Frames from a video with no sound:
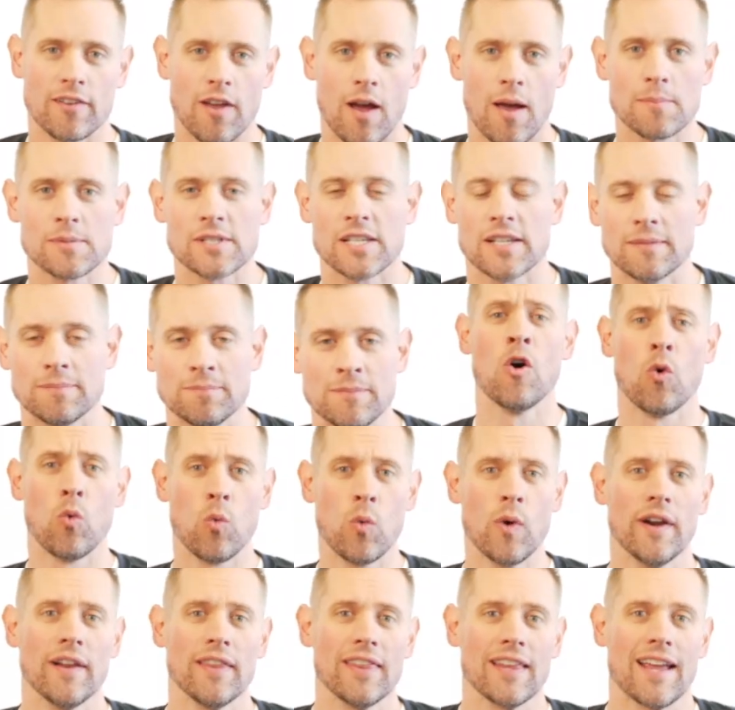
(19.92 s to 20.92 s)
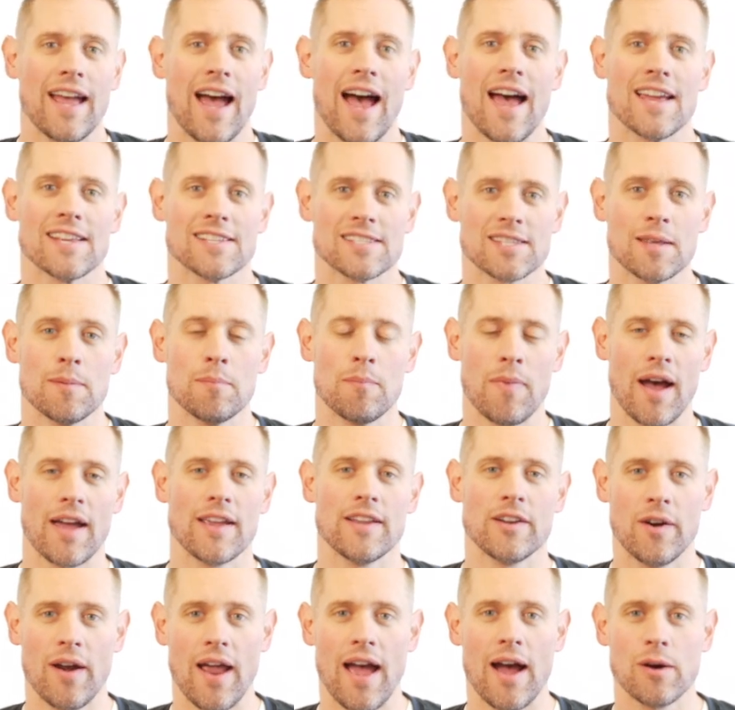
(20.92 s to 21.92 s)
Thompson. We're the guys that buy
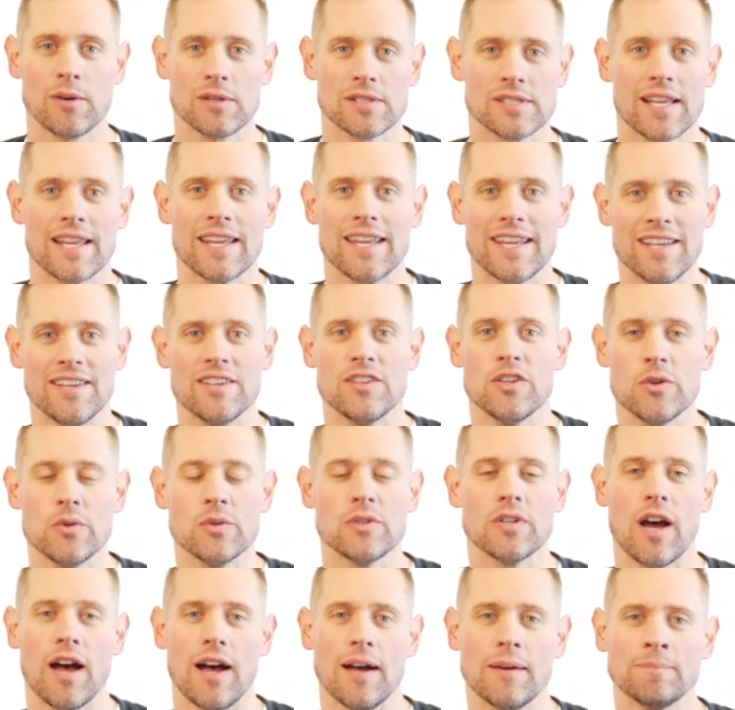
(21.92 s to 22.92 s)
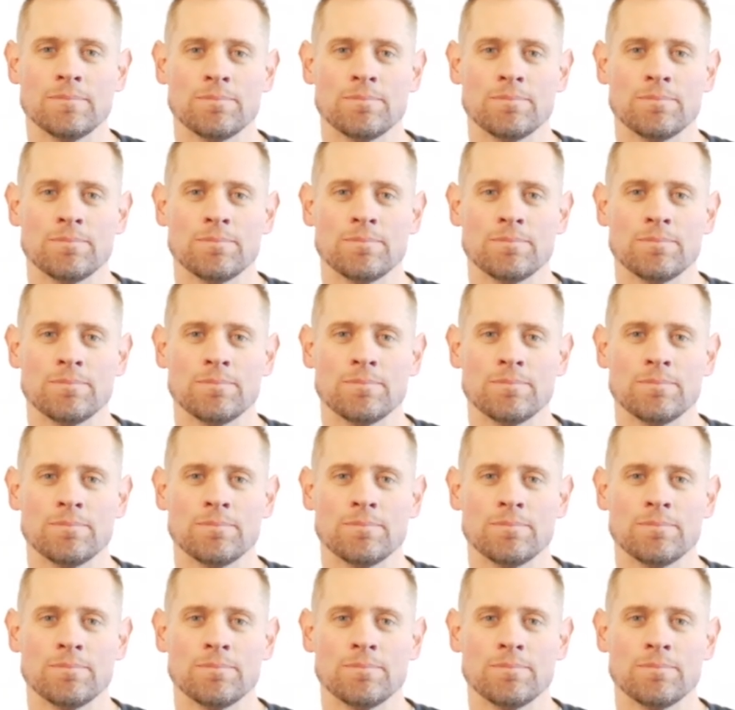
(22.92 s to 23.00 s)
your house in Utah.